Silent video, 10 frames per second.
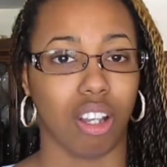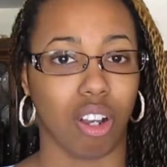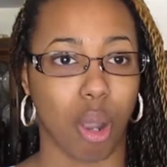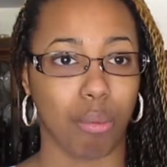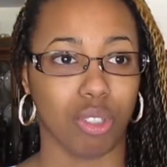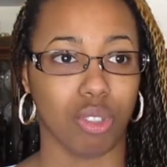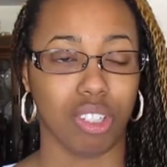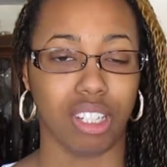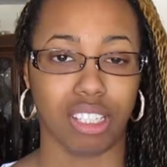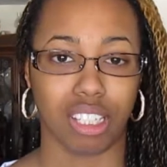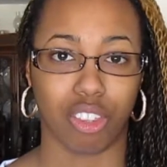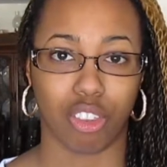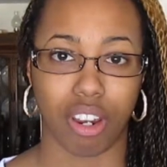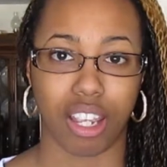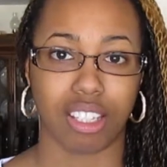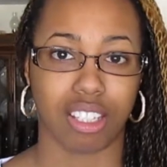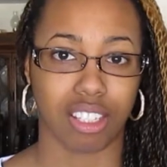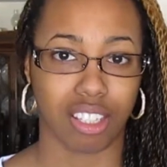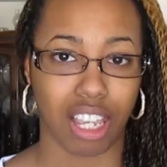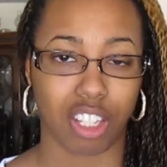opportunities and threats
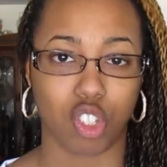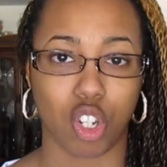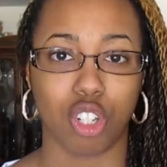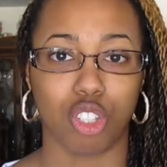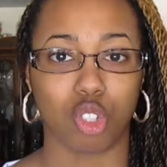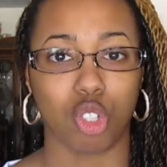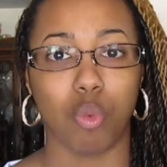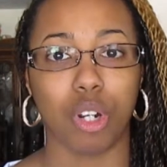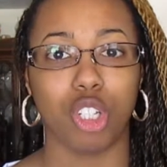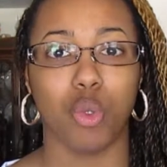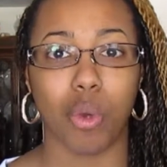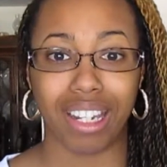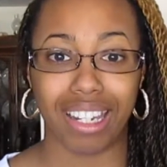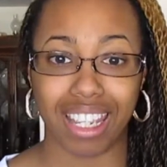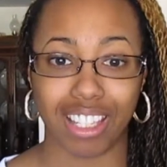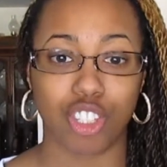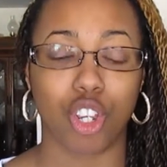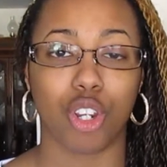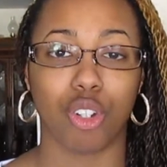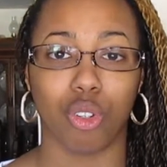is external. So you want to do an
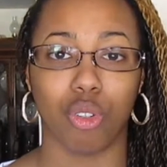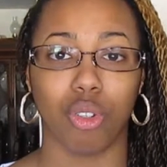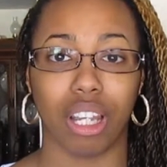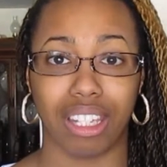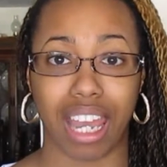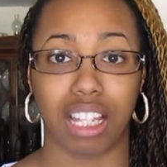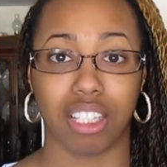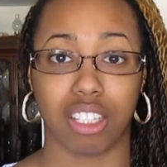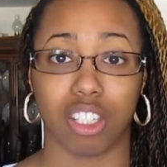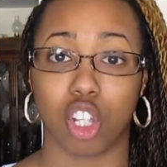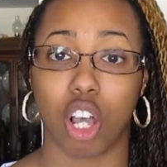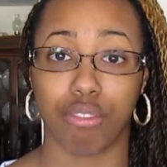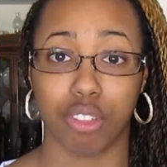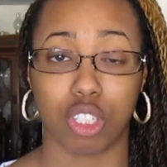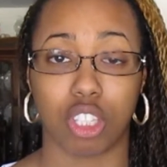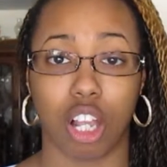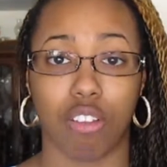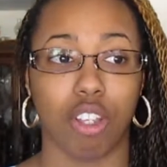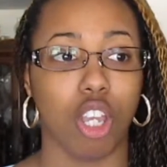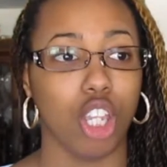internal analysis of yourself.
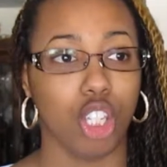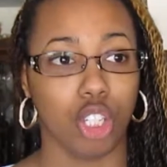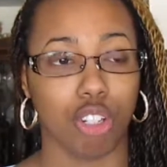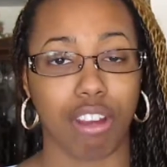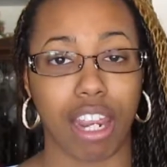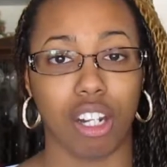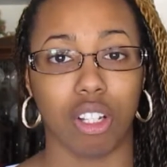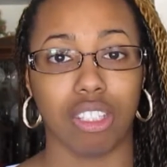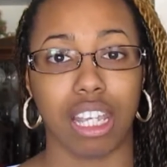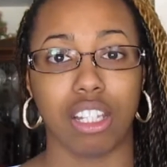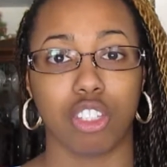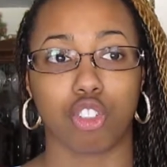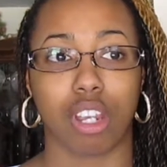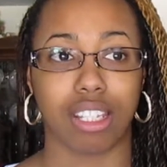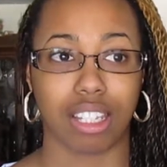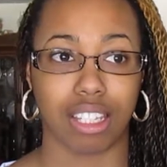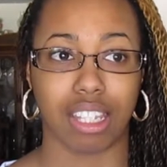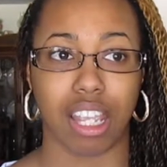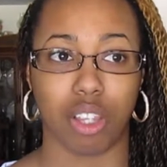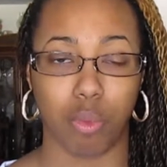You're going to write down 10 strengths and
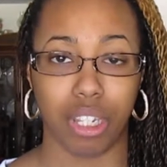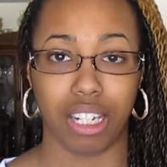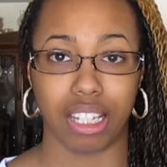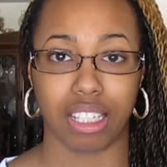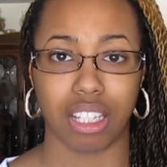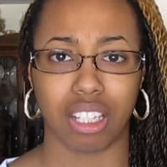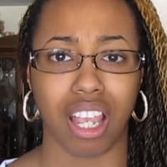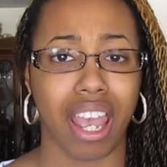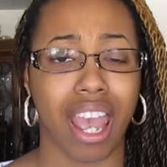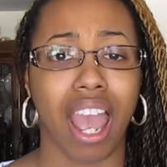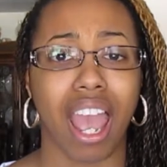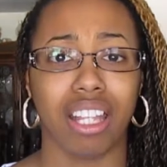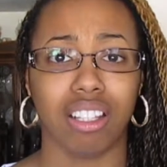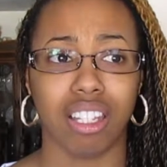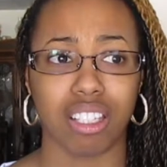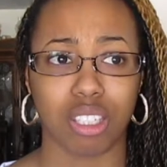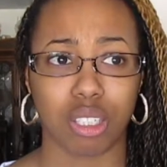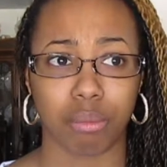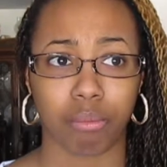10 weaknesses. And this